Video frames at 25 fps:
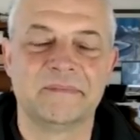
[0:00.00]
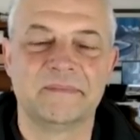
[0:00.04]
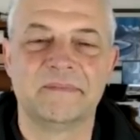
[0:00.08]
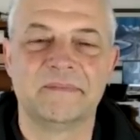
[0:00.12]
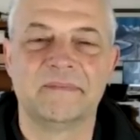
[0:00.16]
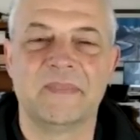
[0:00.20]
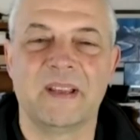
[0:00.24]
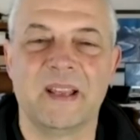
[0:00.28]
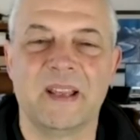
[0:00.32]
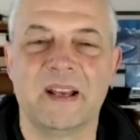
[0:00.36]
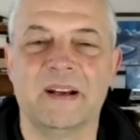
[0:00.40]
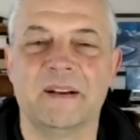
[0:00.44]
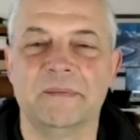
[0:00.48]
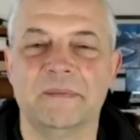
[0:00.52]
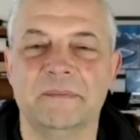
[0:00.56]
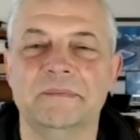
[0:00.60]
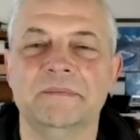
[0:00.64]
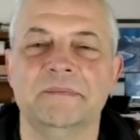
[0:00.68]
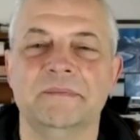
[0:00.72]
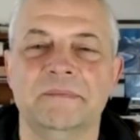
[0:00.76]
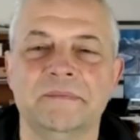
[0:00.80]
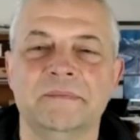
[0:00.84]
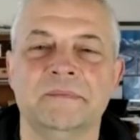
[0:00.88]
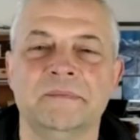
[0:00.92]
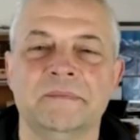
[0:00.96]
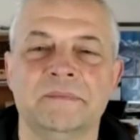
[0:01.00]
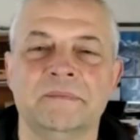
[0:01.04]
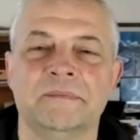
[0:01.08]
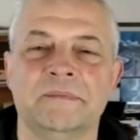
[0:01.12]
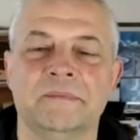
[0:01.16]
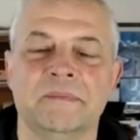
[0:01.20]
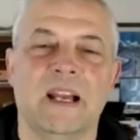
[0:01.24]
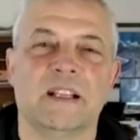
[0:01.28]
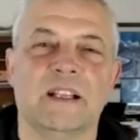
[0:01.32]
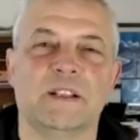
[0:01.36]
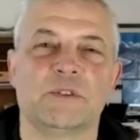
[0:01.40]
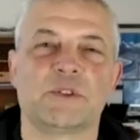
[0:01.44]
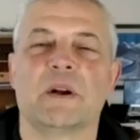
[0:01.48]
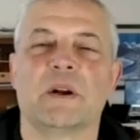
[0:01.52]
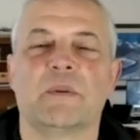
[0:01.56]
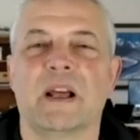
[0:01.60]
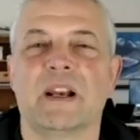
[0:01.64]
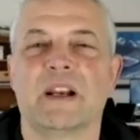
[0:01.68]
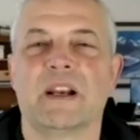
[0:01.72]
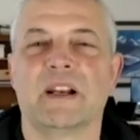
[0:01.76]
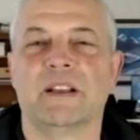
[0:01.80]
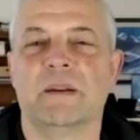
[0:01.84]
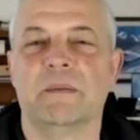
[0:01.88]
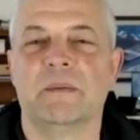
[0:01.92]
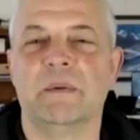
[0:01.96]
Yeah. There was a run
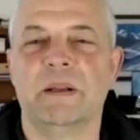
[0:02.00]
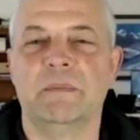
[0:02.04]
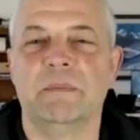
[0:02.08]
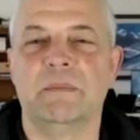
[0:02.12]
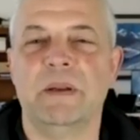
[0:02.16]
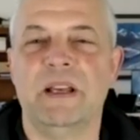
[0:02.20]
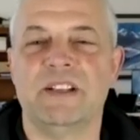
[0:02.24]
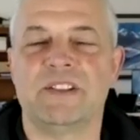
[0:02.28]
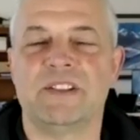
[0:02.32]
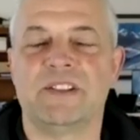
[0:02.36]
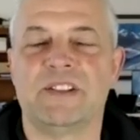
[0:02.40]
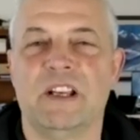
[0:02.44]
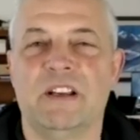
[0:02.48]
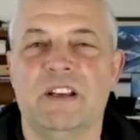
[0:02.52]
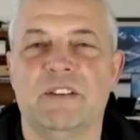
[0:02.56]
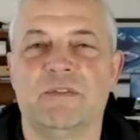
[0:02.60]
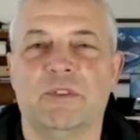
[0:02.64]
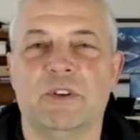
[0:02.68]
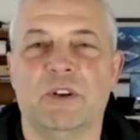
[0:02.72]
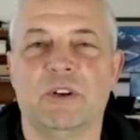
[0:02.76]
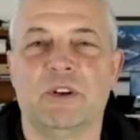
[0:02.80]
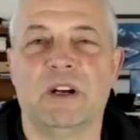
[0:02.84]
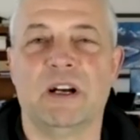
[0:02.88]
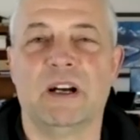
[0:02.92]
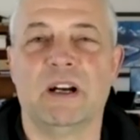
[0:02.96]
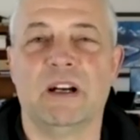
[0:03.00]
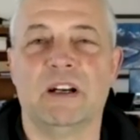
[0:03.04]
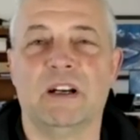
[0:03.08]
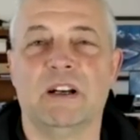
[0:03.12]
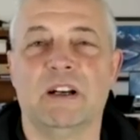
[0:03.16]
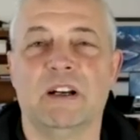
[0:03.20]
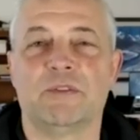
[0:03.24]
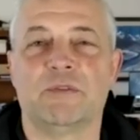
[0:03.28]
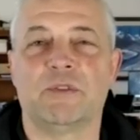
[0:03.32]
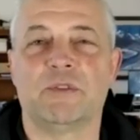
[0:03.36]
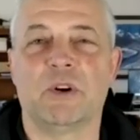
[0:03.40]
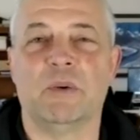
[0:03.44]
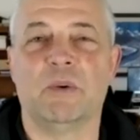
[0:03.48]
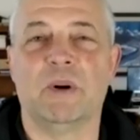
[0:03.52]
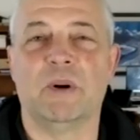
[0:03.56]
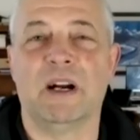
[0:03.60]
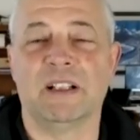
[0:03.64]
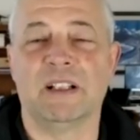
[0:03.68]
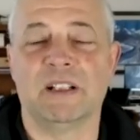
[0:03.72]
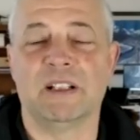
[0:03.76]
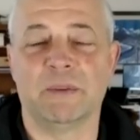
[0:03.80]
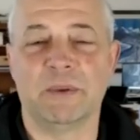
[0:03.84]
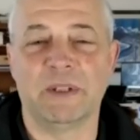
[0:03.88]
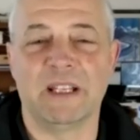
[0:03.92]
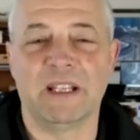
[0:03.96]
on them in BC for a while
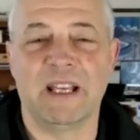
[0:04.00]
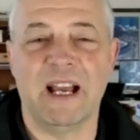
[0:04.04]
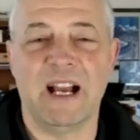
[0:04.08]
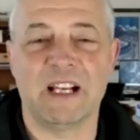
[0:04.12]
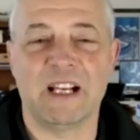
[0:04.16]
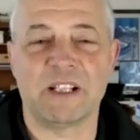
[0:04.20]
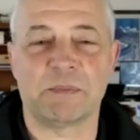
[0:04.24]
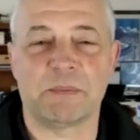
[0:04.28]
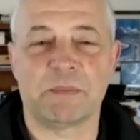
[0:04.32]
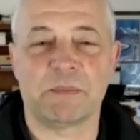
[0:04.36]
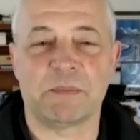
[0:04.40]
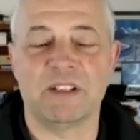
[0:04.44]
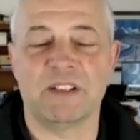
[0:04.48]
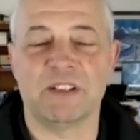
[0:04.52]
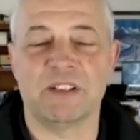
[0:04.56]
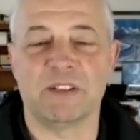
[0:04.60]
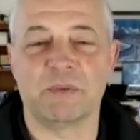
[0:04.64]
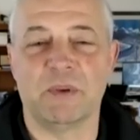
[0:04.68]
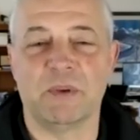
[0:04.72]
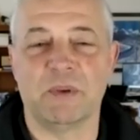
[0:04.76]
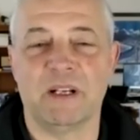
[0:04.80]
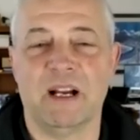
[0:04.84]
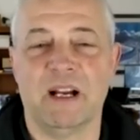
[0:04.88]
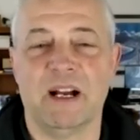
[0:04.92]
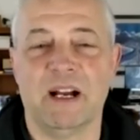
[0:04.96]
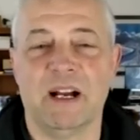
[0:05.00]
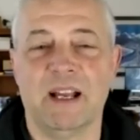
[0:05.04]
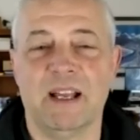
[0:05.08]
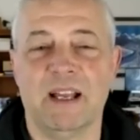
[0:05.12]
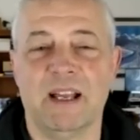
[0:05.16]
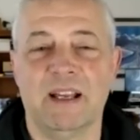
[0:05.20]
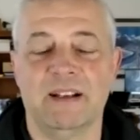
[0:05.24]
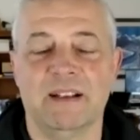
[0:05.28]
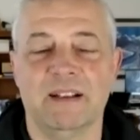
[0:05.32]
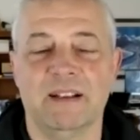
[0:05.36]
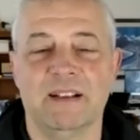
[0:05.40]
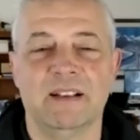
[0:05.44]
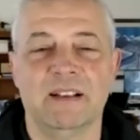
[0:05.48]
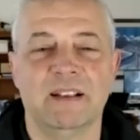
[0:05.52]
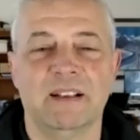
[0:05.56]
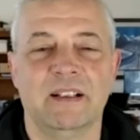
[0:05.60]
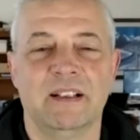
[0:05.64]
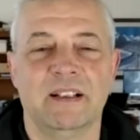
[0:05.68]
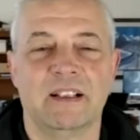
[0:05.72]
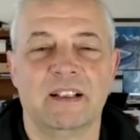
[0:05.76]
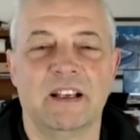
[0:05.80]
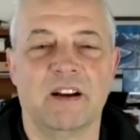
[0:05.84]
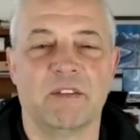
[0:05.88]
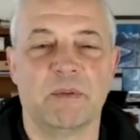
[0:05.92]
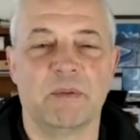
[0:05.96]
there when gas prices went high and
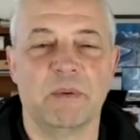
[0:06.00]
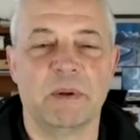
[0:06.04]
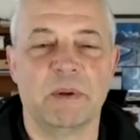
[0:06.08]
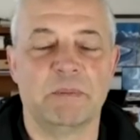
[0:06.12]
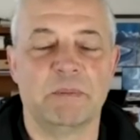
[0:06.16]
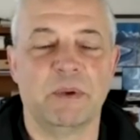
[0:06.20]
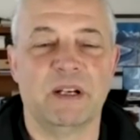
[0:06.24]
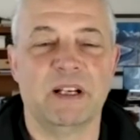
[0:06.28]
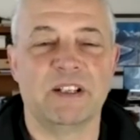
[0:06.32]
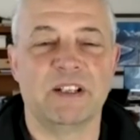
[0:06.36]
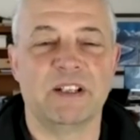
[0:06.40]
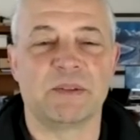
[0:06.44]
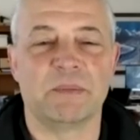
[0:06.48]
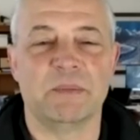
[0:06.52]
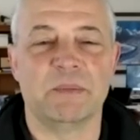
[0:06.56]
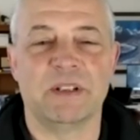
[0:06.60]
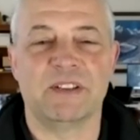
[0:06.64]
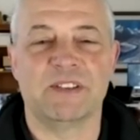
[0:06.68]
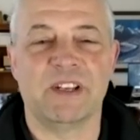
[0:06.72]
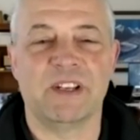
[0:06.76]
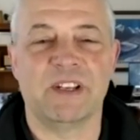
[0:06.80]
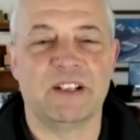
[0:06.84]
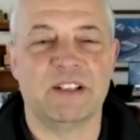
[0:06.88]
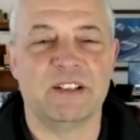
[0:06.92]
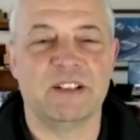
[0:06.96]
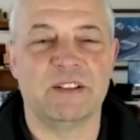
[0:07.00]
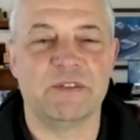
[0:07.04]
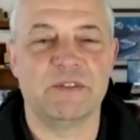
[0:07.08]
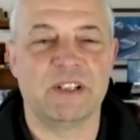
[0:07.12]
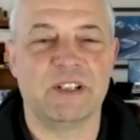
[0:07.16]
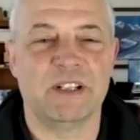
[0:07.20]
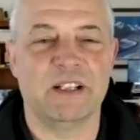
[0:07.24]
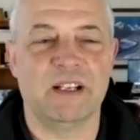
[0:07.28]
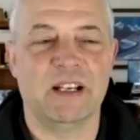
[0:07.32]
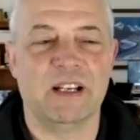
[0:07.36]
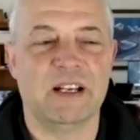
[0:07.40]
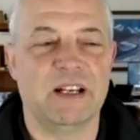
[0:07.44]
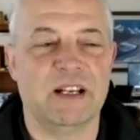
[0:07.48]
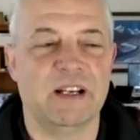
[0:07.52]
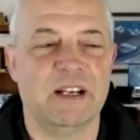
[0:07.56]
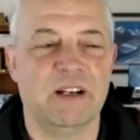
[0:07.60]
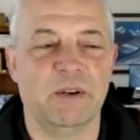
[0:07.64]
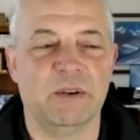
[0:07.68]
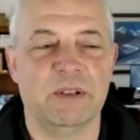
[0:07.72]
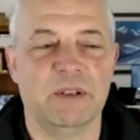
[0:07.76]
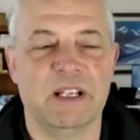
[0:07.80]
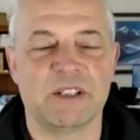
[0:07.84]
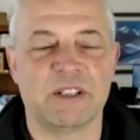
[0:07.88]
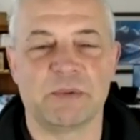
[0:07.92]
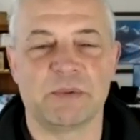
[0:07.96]
government put in some incentives. And I
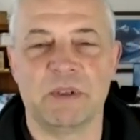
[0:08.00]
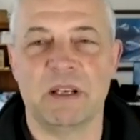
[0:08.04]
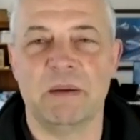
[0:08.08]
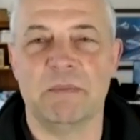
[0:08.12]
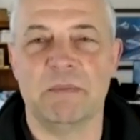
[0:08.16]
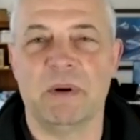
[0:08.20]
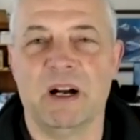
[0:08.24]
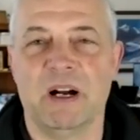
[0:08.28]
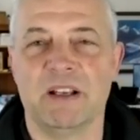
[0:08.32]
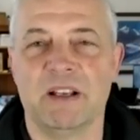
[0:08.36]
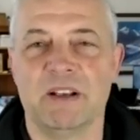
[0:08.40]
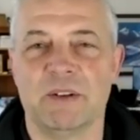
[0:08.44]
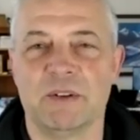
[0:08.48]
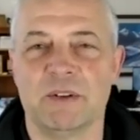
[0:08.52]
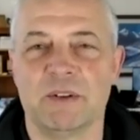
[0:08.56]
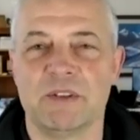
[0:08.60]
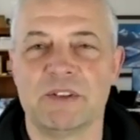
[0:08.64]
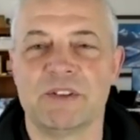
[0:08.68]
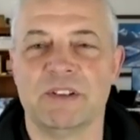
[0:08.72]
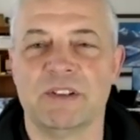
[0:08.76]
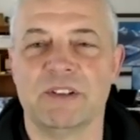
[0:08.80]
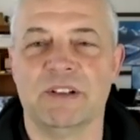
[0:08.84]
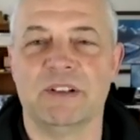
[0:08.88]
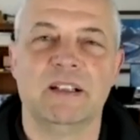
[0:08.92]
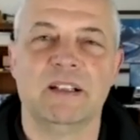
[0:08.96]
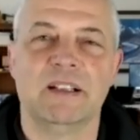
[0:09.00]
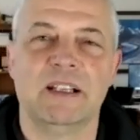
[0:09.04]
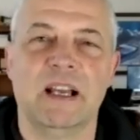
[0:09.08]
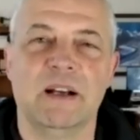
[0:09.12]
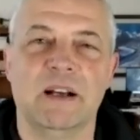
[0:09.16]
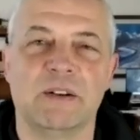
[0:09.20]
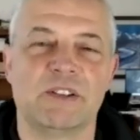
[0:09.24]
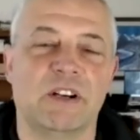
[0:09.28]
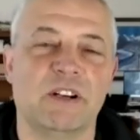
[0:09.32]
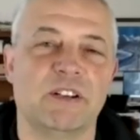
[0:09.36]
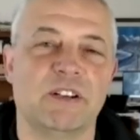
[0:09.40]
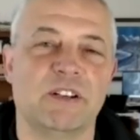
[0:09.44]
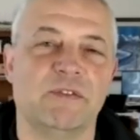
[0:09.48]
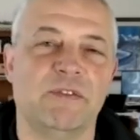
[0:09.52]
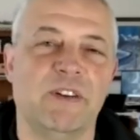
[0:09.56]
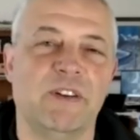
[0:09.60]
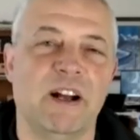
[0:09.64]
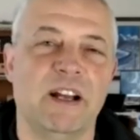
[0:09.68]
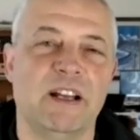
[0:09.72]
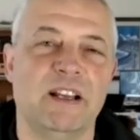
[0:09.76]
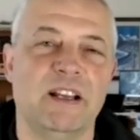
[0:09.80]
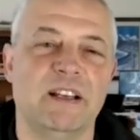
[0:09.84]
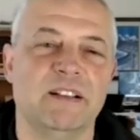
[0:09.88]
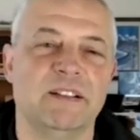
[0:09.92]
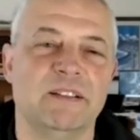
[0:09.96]
know that's when you bought yours. And it's hard to
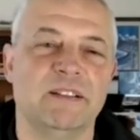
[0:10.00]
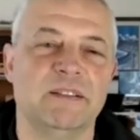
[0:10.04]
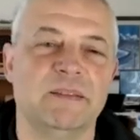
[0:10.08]
find.